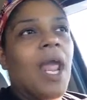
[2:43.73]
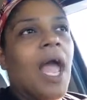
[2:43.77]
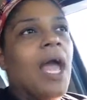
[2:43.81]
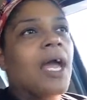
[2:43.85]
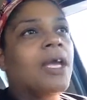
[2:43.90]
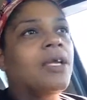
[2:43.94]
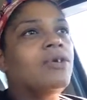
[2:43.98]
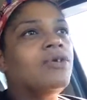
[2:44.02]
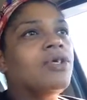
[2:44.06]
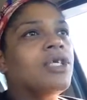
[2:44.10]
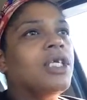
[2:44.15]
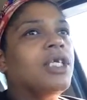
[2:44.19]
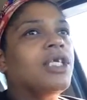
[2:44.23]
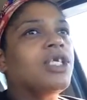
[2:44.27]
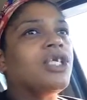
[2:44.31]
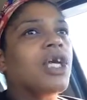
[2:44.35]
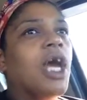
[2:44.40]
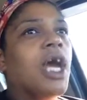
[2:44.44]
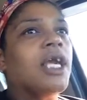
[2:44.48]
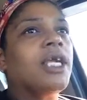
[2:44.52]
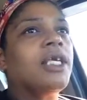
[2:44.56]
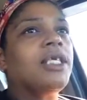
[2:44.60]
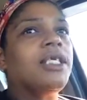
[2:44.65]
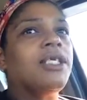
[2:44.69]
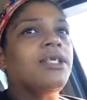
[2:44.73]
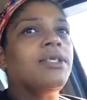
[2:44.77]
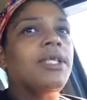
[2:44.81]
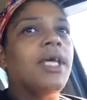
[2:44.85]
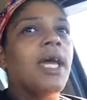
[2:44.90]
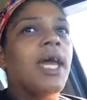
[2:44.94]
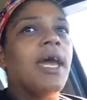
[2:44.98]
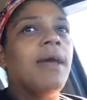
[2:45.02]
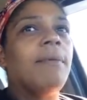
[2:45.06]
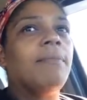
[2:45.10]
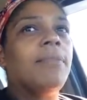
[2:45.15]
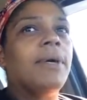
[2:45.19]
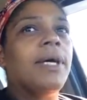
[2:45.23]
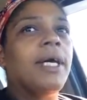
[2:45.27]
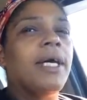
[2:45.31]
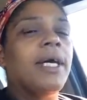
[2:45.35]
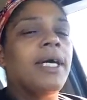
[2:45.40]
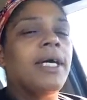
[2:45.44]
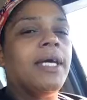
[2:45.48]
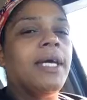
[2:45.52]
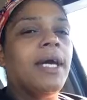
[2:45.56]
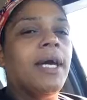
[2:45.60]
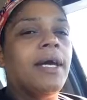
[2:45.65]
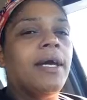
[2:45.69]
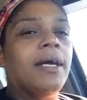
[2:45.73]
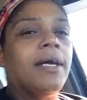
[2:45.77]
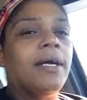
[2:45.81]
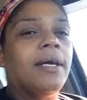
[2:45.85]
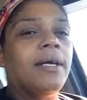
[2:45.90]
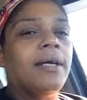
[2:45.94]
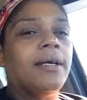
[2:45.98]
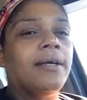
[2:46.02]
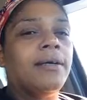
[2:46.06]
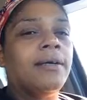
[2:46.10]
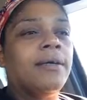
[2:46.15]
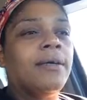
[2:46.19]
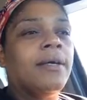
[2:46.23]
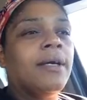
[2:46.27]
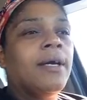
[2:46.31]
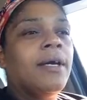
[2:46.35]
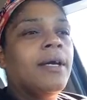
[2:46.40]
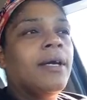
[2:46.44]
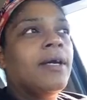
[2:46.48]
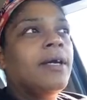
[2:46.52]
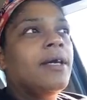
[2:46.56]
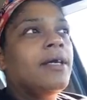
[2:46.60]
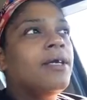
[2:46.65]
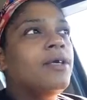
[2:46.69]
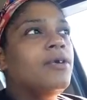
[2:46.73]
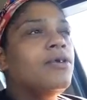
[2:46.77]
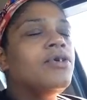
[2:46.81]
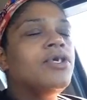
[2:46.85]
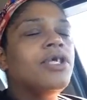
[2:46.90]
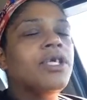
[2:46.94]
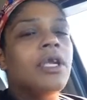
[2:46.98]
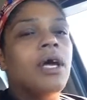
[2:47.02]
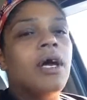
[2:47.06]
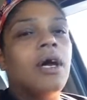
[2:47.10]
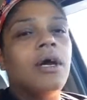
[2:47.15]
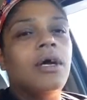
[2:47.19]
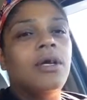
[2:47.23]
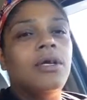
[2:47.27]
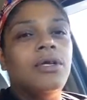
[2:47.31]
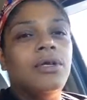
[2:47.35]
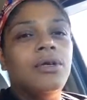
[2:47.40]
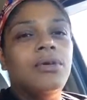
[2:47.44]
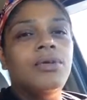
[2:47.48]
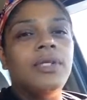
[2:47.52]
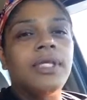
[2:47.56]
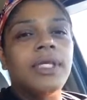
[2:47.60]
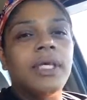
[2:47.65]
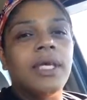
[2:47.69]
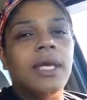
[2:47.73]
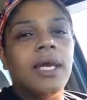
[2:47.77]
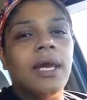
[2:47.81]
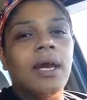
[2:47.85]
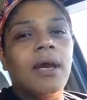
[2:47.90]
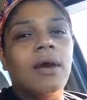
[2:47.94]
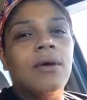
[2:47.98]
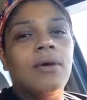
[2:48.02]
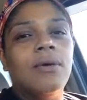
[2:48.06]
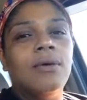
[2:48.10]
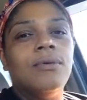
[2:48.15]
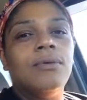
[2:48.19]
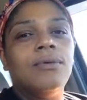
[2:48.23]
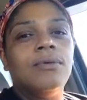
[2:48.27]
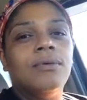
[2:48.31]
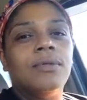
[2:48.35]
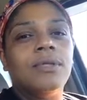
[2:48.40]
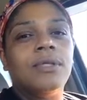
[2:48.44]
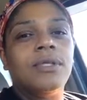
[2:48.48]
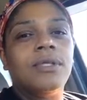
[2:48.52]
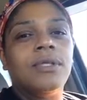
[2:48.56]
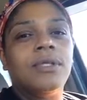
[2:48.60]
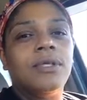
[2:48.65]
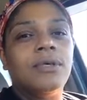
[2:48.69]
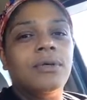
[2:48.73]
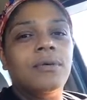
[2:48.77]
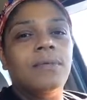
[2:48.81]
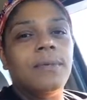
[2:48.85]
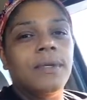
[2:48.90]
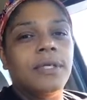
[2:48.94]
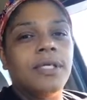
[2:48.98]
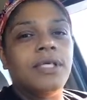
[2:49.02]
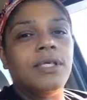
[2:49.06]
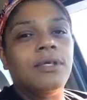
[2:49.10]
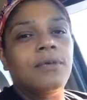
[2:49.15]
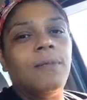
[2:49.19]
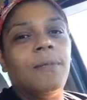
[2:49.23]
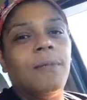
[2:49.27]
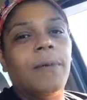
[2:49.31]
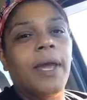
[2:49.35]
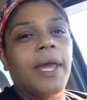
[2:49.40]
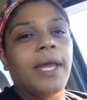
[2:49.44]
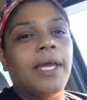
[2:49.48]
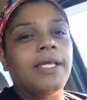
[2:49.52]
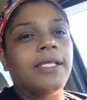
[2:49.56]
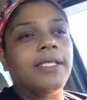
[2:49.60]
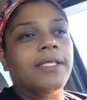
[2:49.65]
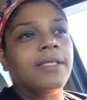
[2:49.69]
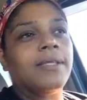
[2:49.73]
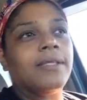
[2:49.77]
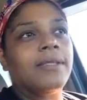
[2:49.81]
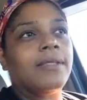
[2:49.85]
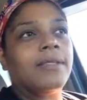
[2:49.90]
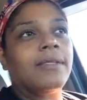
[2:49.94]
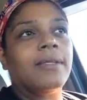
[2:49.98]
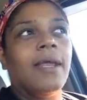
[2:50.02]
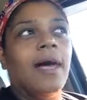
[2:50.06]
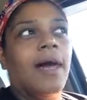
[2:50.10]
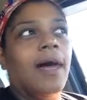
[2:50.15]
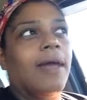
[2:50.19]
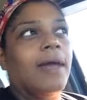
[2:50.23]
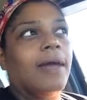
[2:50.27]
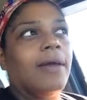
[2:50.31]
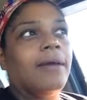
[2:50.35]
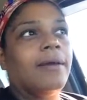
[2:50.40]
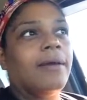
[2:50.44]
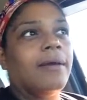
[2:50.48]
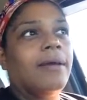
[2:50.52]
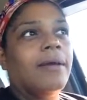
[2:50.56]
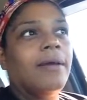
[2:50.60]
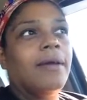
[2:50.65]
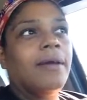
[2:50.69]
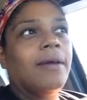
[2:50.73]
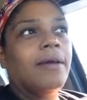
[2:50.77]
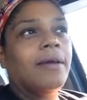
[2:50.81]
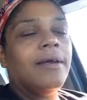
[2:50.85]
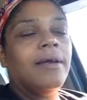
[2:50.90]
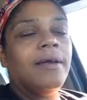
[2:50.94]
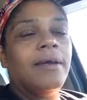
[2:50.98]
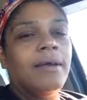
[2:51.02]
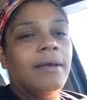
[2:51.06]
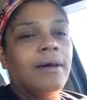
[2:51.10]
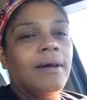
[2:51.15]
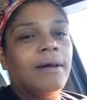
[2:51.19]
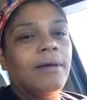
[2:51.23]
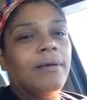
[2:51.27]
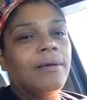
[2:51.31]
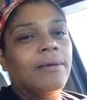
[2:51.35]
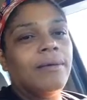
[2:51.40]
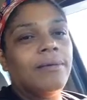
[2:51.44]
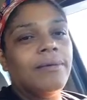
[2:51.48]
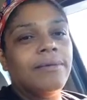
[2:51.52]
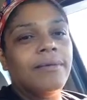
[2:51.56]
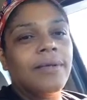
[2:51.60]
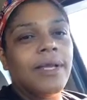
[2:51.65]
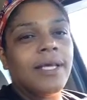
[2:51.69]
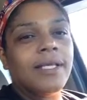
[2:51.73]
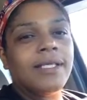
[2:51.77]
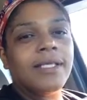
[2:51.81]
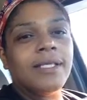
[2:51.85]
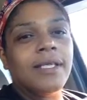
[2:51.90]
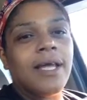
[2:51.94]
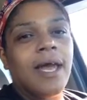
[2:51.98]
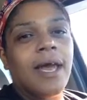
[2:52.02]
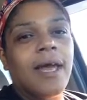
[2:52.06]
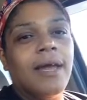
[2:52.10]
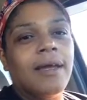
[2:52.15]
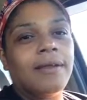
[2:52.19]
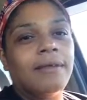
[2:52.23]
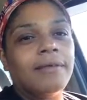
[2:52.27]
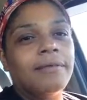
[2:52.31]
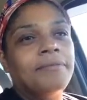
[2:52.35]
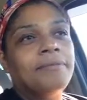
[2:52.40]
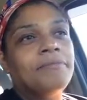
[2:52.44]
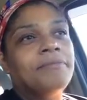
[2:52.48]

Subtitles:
I usually try to do that, but using a whole tube of toothpaste is like, that's not,